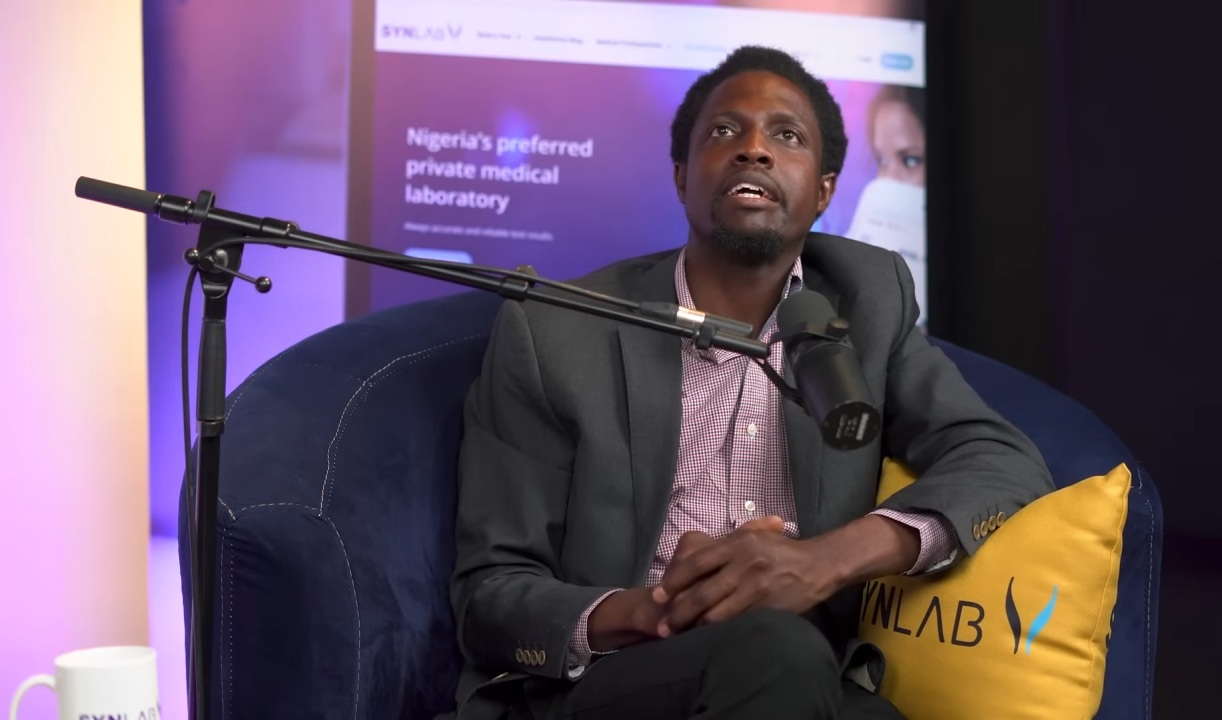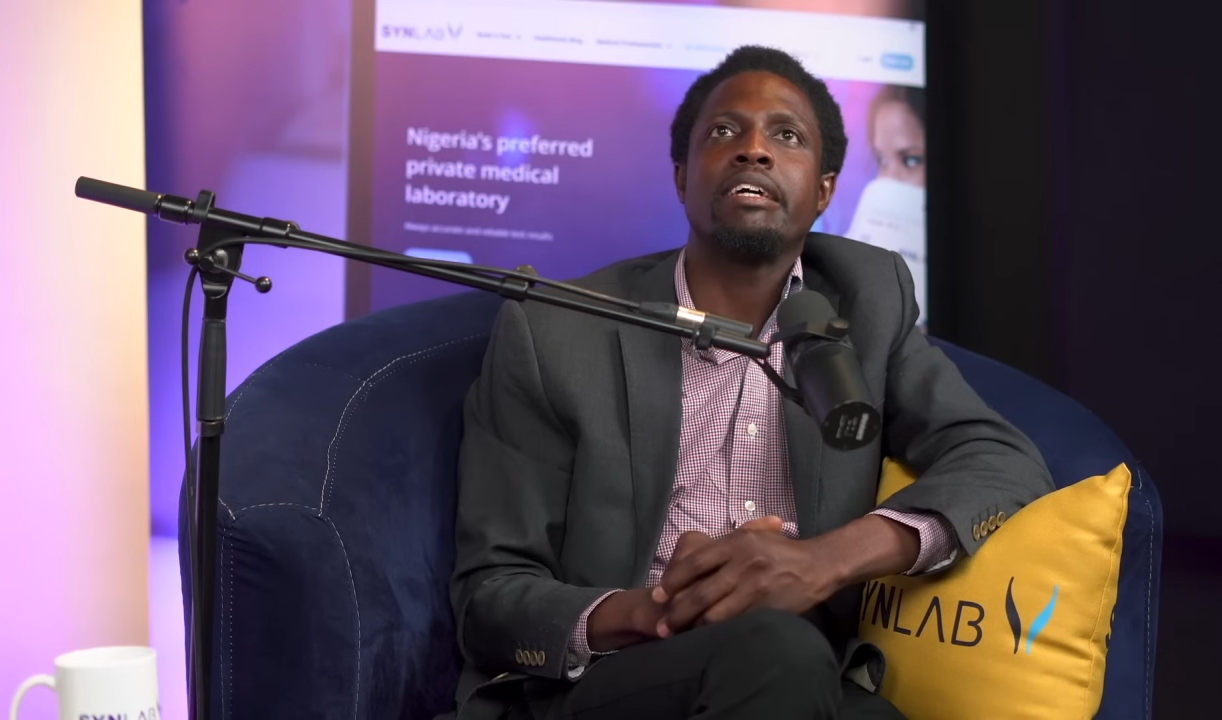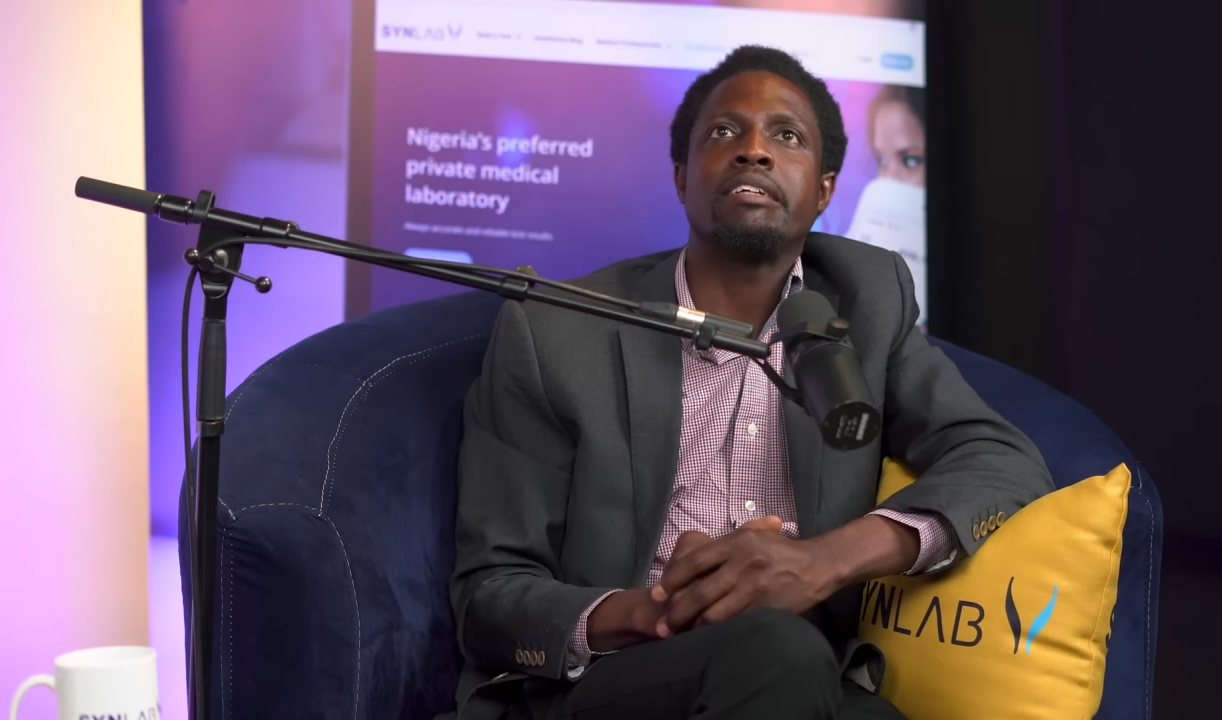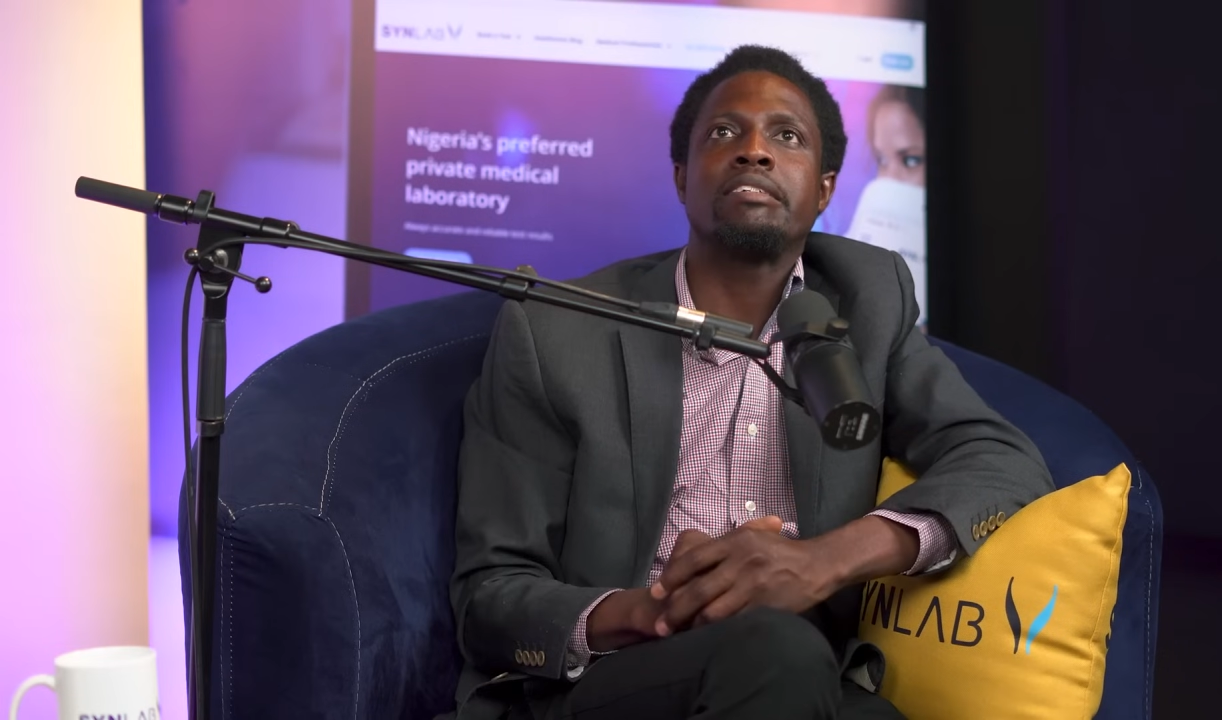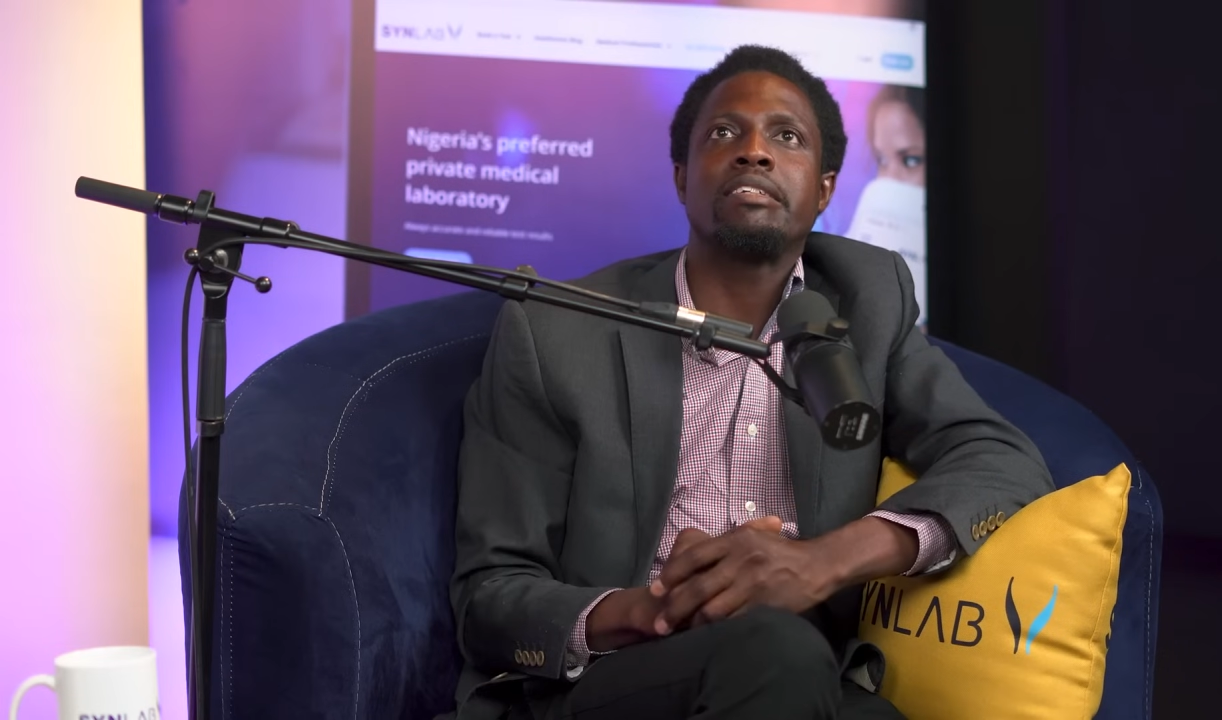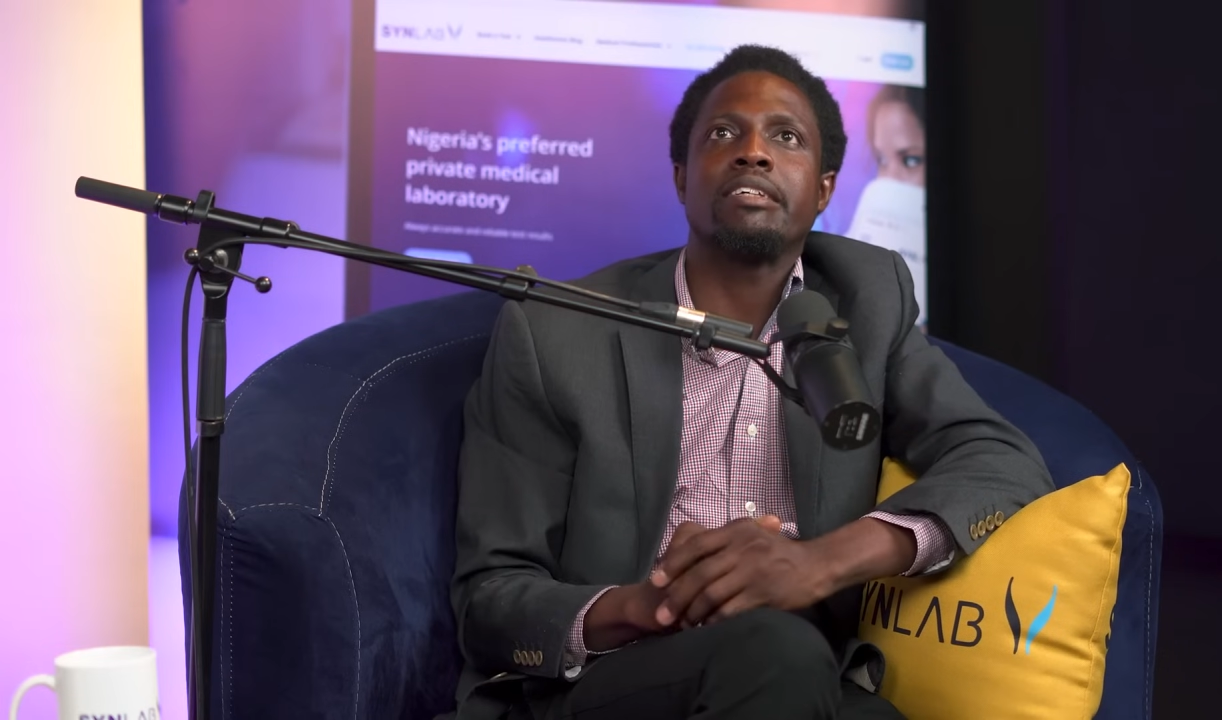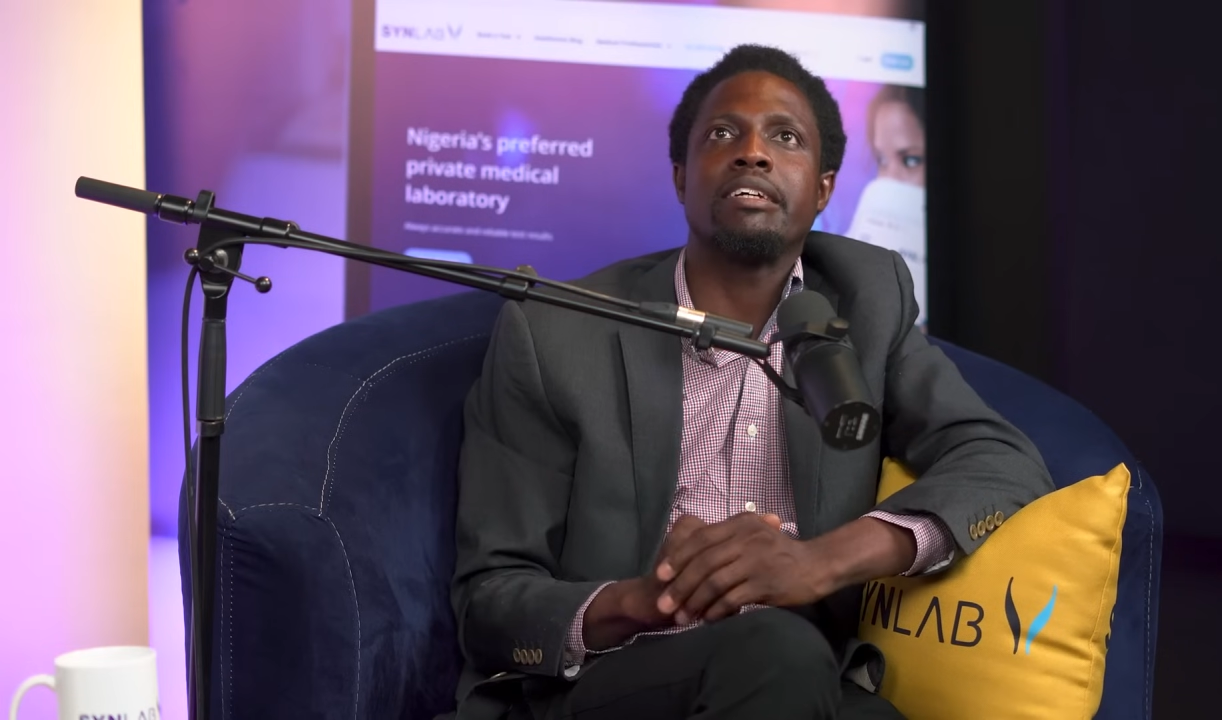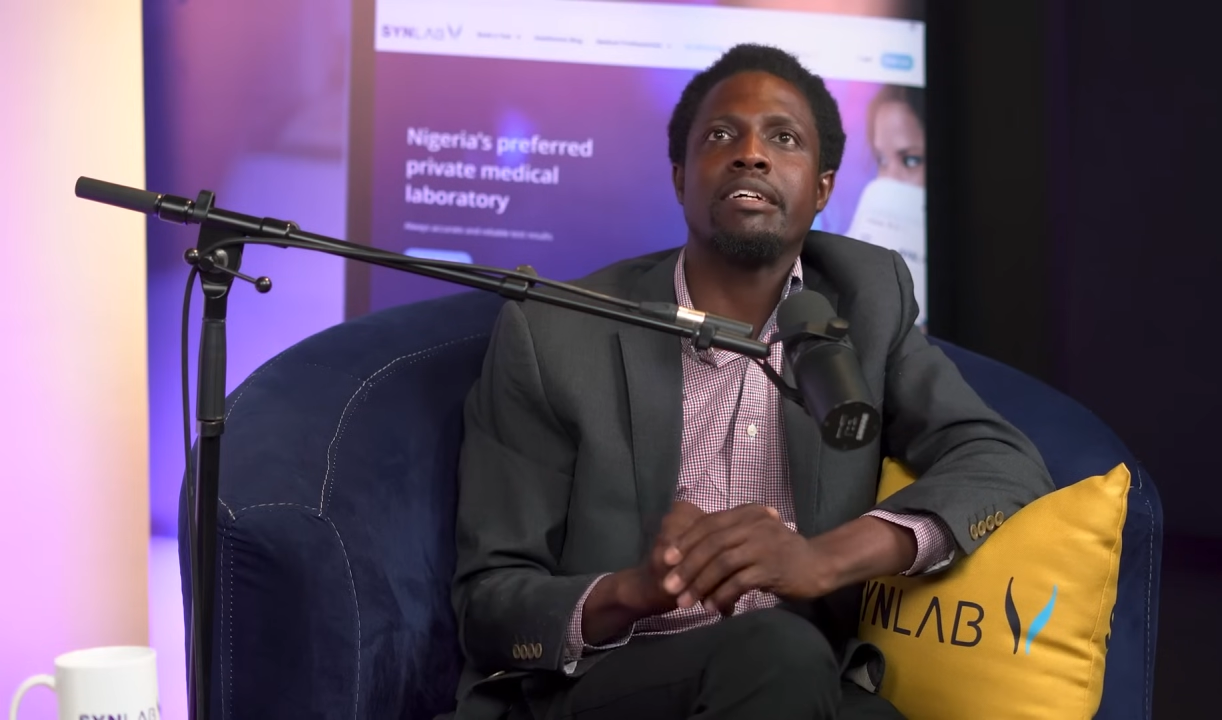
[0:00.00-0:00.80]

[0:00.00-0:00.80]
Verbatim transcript: It's